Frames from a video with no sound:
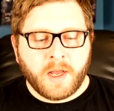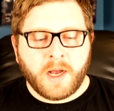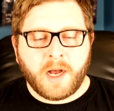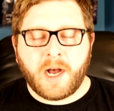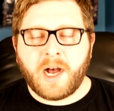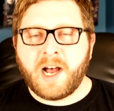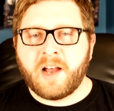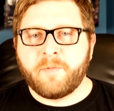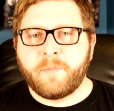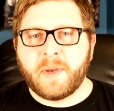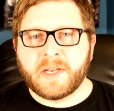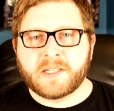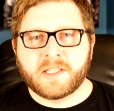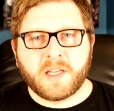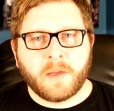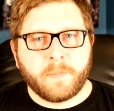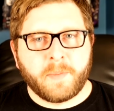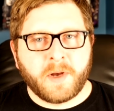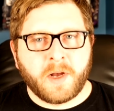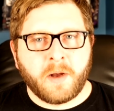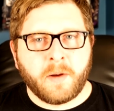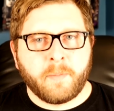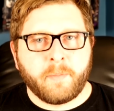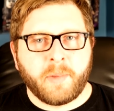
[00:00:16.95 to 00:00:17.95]
I've picked
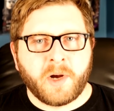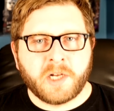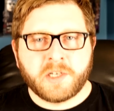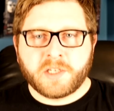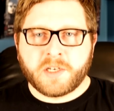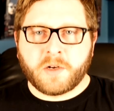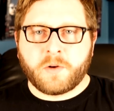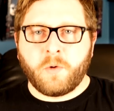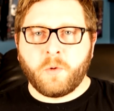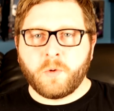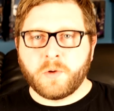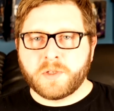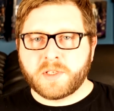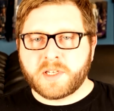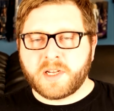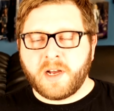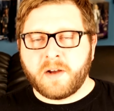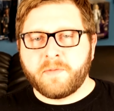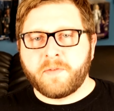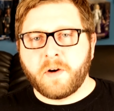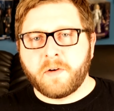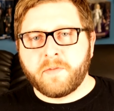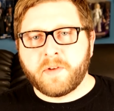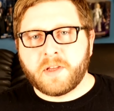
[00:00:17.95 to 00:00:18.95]
up a bunch of cool
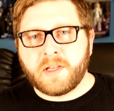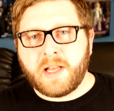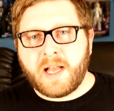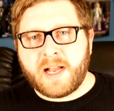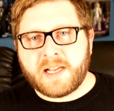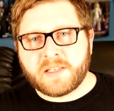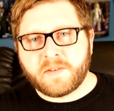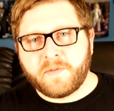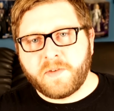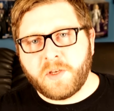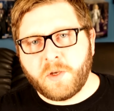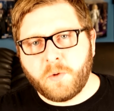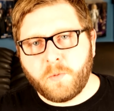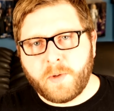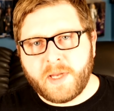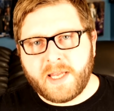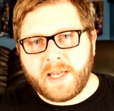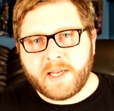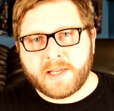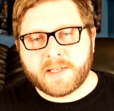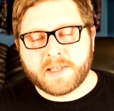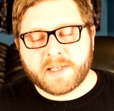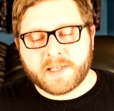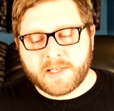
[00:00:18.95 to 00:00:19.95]
stuff over the last few
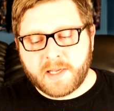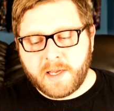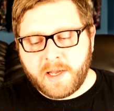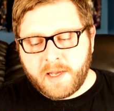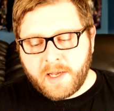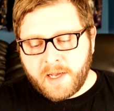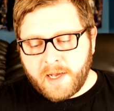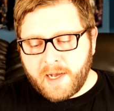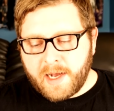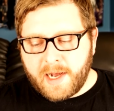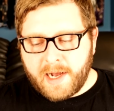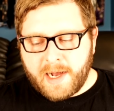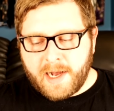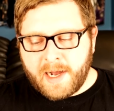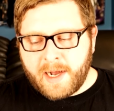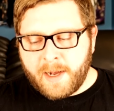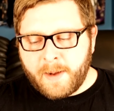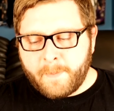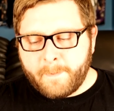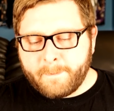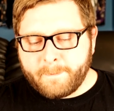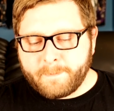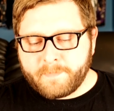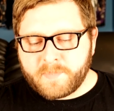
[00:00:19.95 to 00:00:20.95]
weeks,
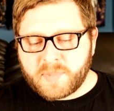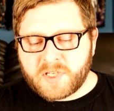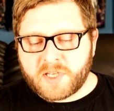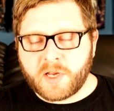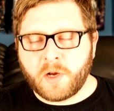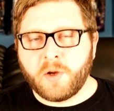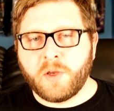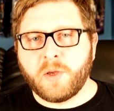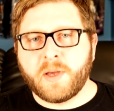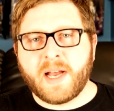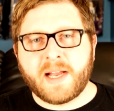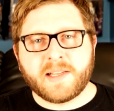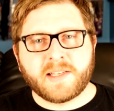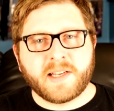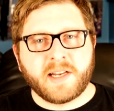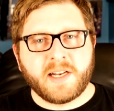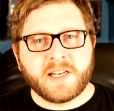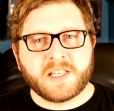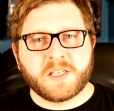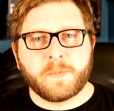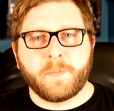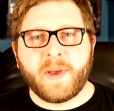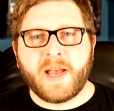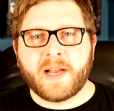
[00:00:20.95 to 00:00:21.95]
so you guys can
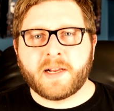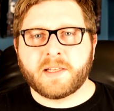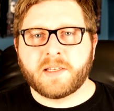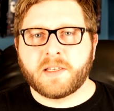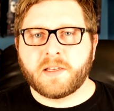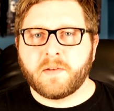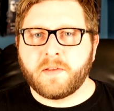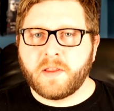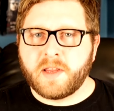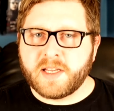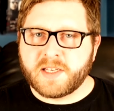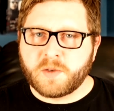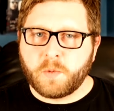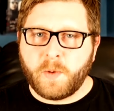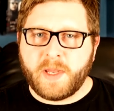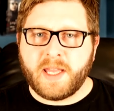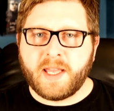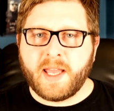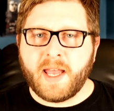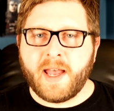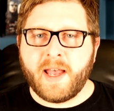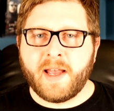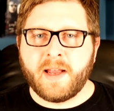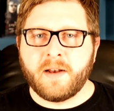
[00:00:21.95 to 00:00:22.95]
expect this
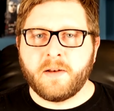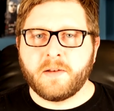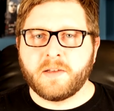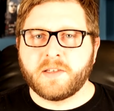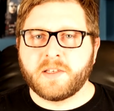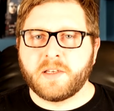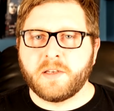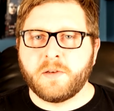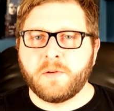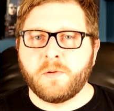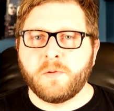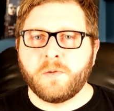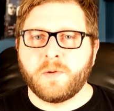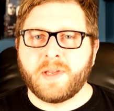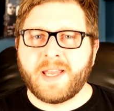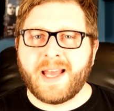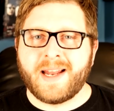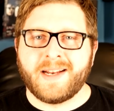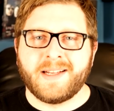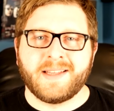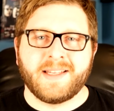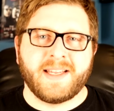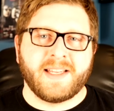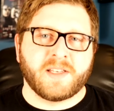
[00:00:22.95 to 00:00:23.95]
weekend to
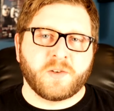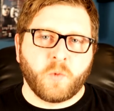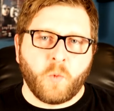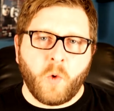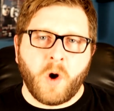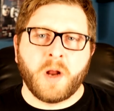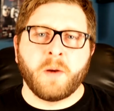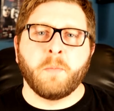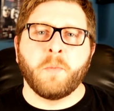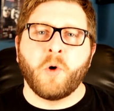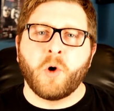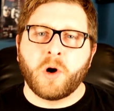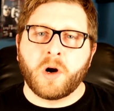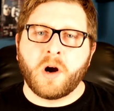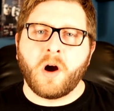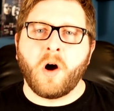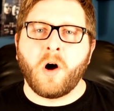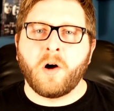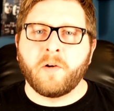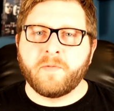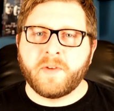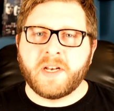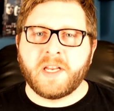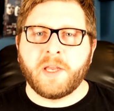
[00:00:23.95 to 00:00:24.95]
get at least one more
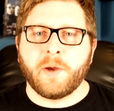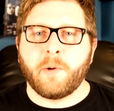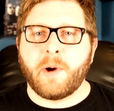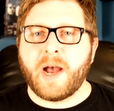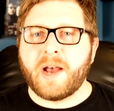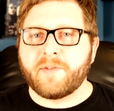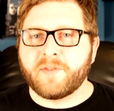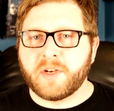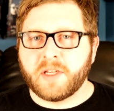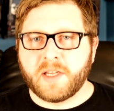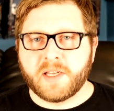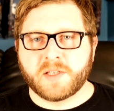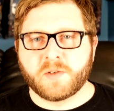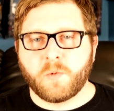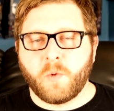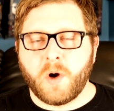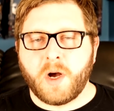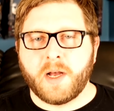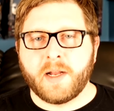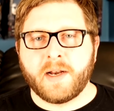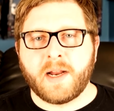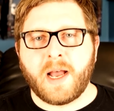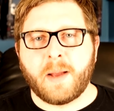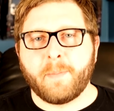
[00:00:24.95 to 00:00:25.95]
haul video after this
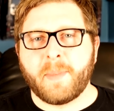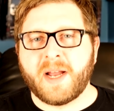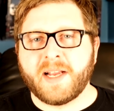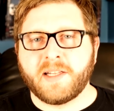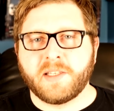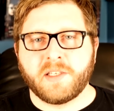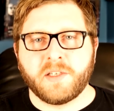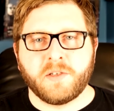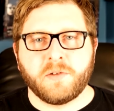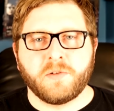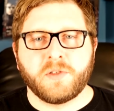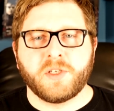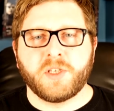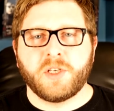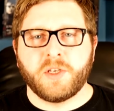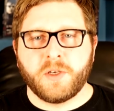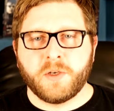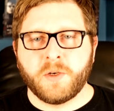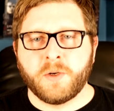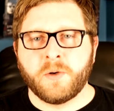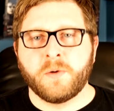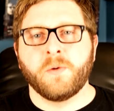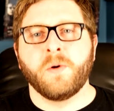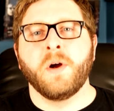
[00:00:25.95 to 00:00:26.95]
one. I might do
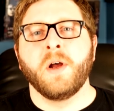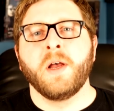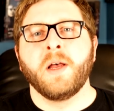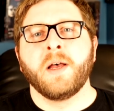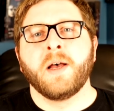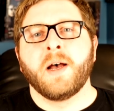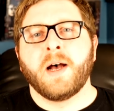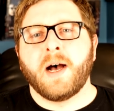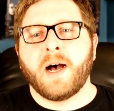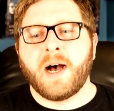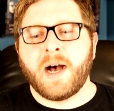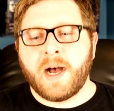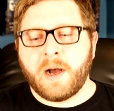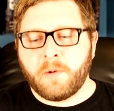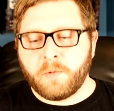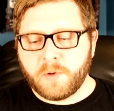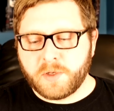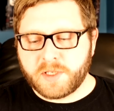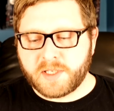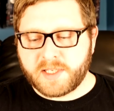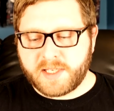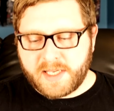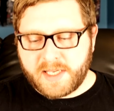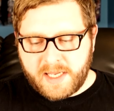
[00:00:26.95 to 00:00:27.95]
two,
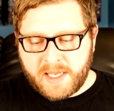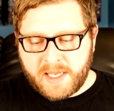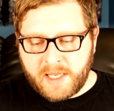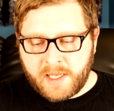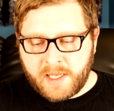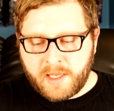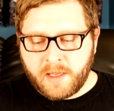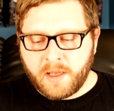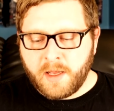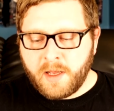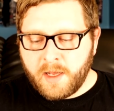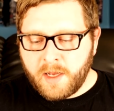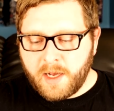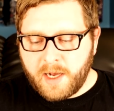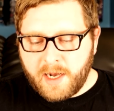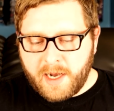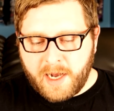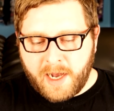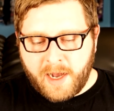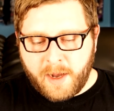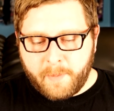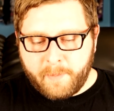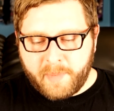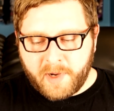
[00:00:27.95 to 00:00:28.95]
we'll see,
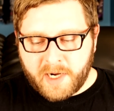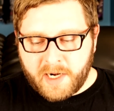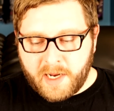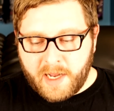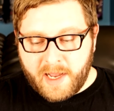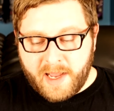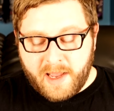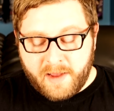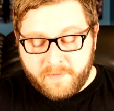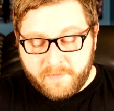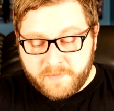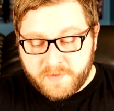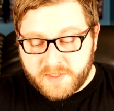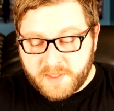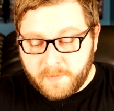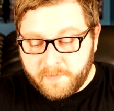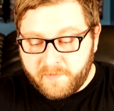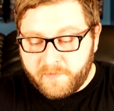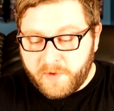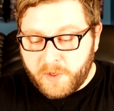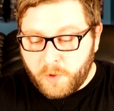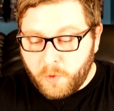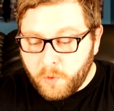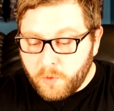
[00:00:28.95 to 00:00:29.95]
but I have
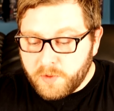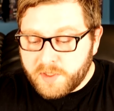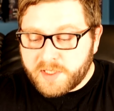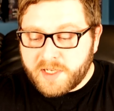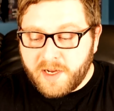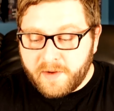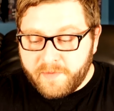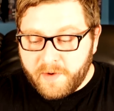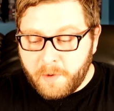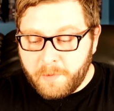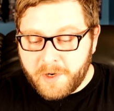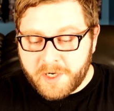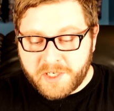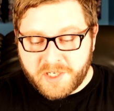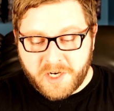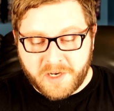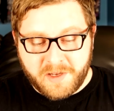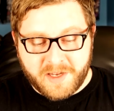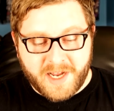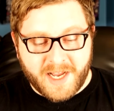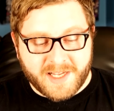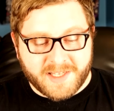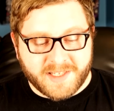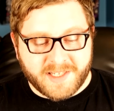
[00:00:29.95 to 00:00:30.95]
some cool stuff I want to show
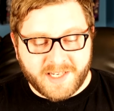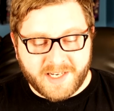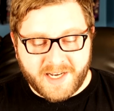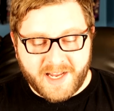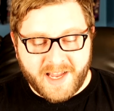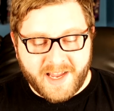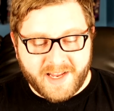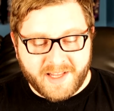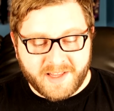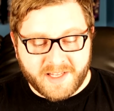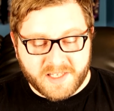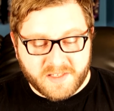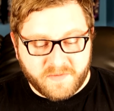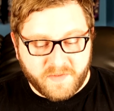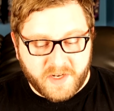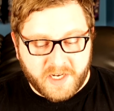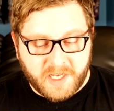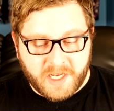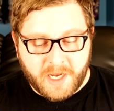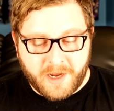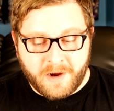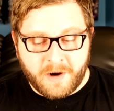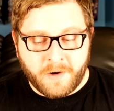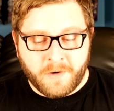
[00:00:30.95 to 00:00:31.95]
you guys today in this
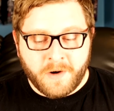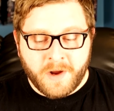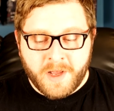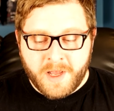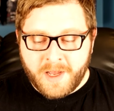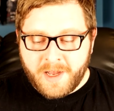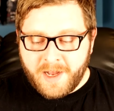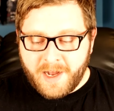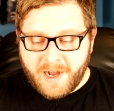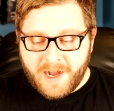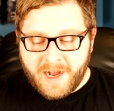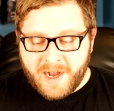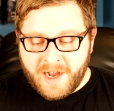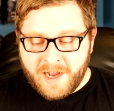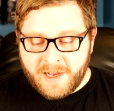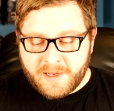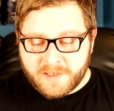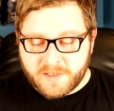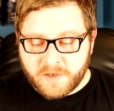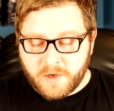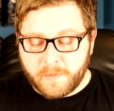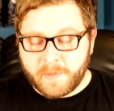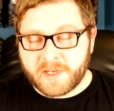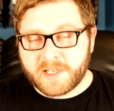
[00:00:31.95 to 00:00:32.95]
video,
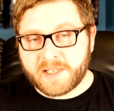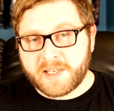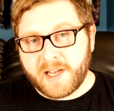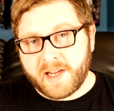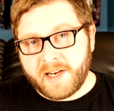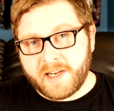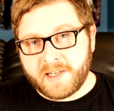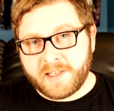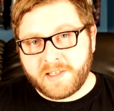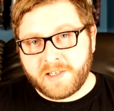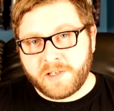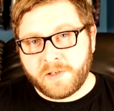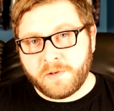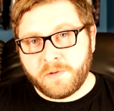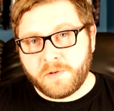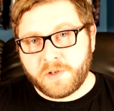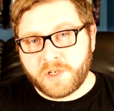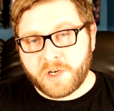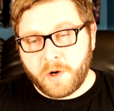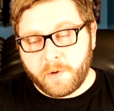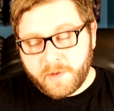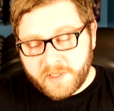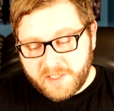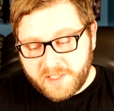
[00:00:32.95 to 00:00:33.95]
so I'm excited to
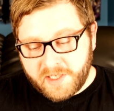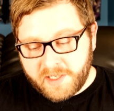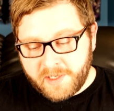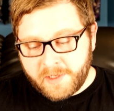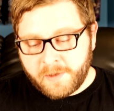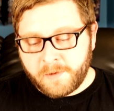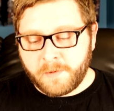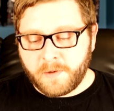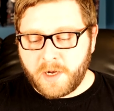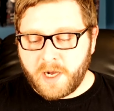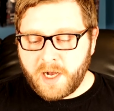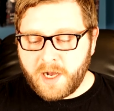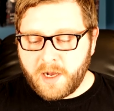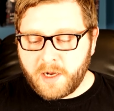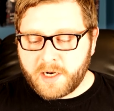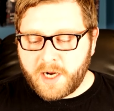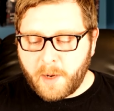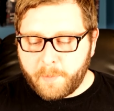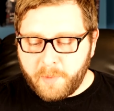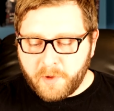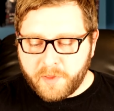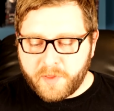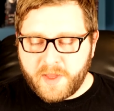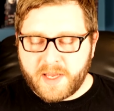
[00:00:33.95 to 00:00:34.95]
show it to you. A
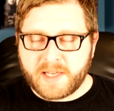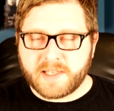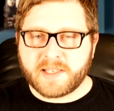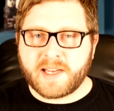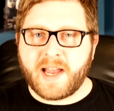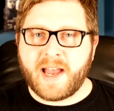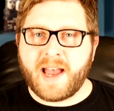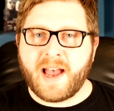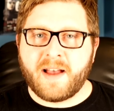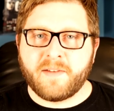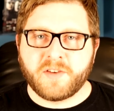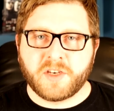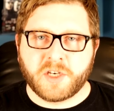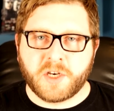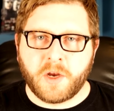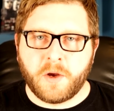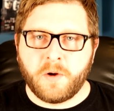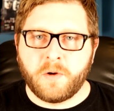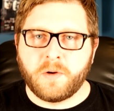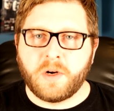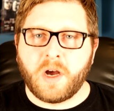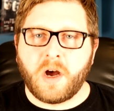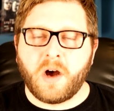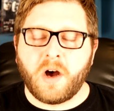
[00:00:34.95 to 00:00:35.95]
couple things I have
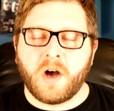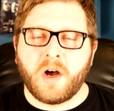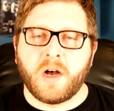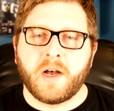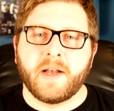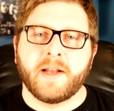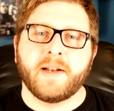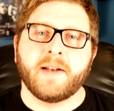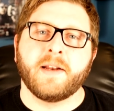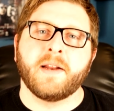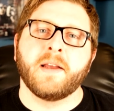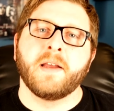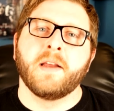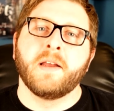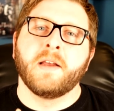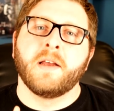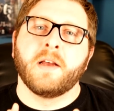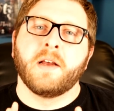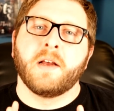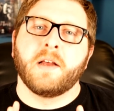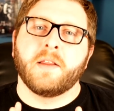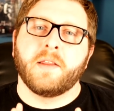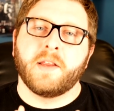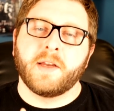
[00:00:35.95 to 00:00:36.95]
shown on
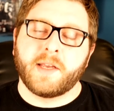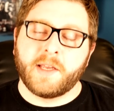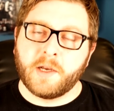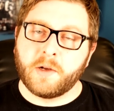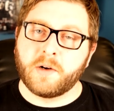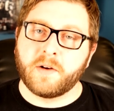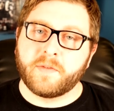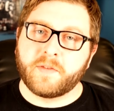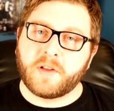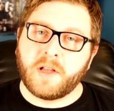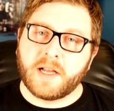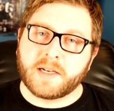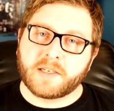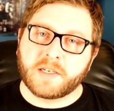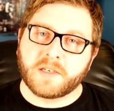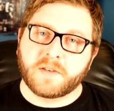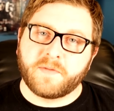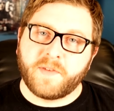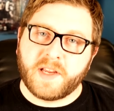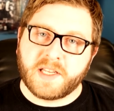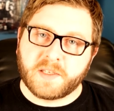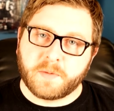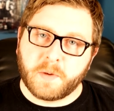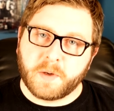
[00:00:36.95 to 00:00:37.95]
the Guild of Collectors
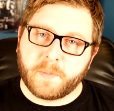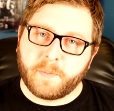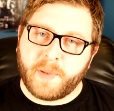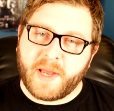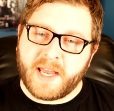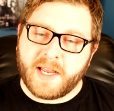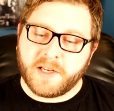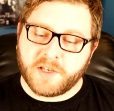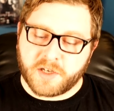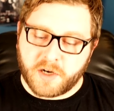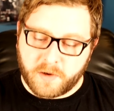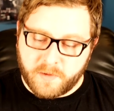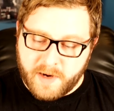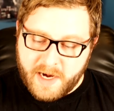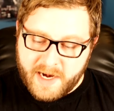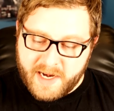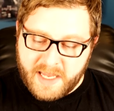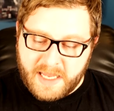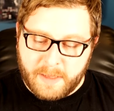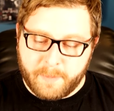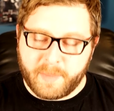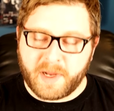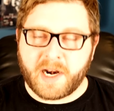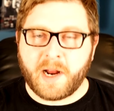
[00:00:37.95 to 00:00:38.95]
Facebook page
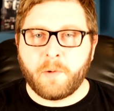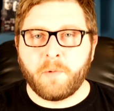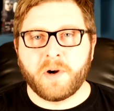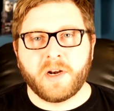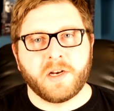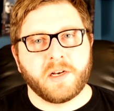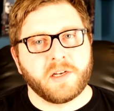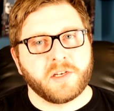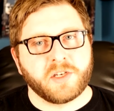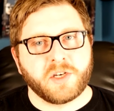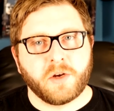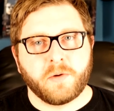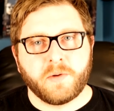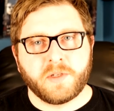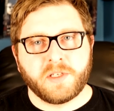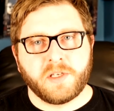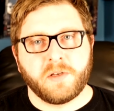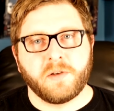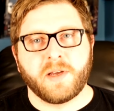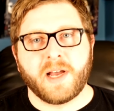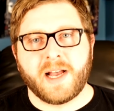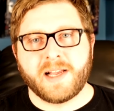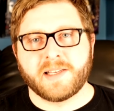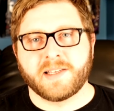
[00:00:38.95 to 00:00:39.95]
already, but I wanted to show it to
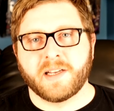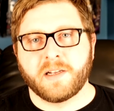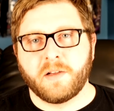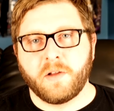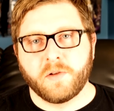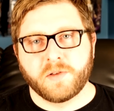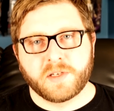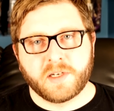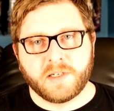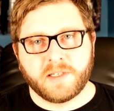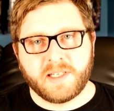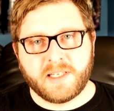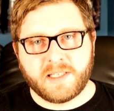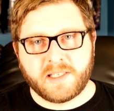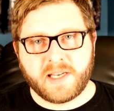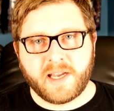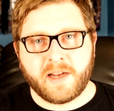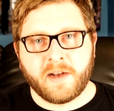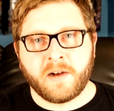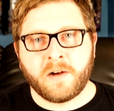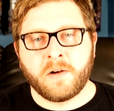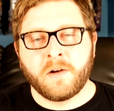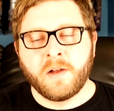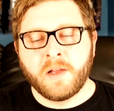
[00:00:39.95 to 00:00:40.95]
you guys in closer
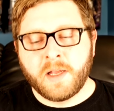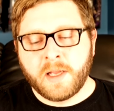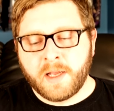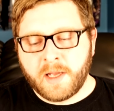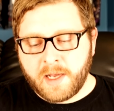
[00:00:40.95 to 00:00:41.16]
detail.